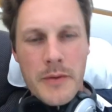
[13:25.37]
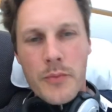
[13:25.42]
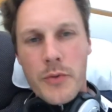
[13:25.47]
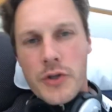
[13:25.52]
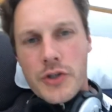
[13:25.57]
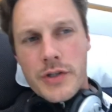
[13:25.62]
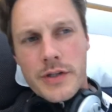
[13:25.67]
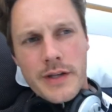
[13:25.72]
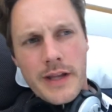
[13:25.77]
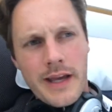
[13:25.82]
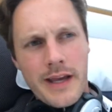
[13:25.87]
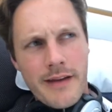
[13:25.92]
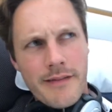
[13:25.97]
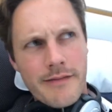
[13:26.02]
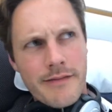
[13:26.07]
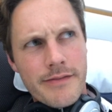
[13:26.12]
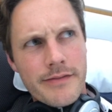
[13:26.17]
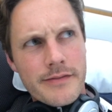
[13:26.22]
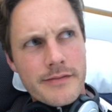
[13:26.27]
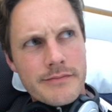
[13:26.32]
We should have
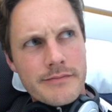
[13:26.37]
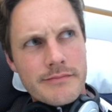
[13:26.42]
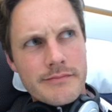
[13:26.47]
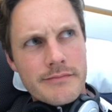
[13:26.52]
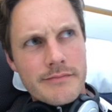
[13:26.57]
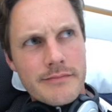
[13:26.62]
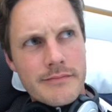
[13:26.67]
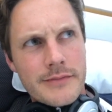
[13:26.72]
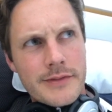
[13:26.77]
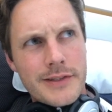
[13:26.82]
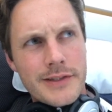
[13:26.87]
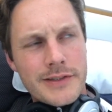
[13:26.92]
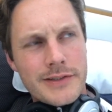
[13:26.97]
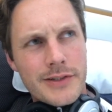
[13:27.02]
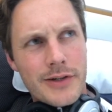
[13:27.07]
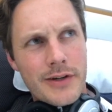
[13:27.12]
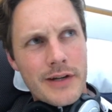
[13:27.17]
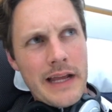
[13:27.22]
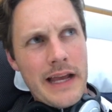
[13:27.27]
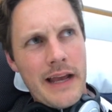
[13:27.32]

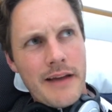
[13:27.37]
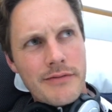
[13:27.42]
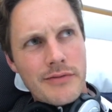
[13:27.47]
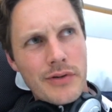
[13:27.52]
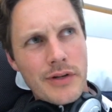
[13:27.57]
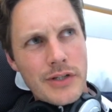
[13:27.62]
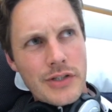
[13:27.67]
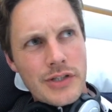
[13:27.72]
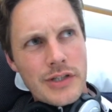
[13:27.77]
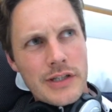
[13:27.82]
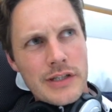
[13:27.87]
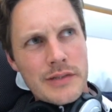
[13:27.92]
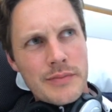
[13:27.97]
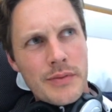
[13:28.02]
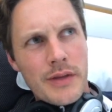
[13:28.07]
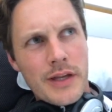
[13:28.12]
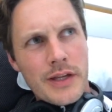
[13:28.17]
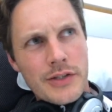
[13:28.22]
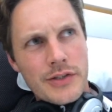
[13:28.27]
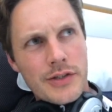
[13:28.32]
dessert after a cheese
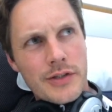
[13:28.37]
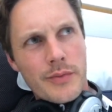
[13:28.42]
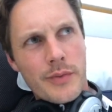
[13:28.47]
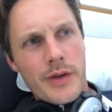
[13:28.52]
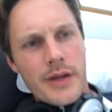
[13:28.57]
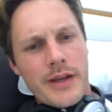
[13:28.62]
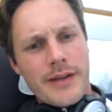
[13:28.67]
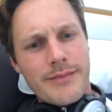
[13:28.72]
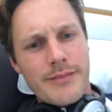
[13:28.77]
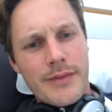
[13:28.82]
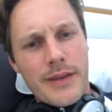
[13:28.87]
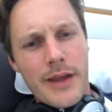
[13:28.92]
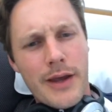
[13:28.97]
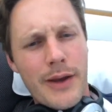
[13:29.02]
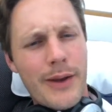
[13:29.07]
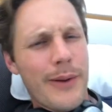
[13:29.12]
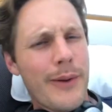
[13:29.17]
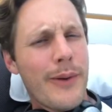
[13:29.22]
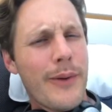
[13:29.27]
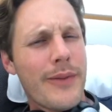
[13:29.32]
plate, should we? No.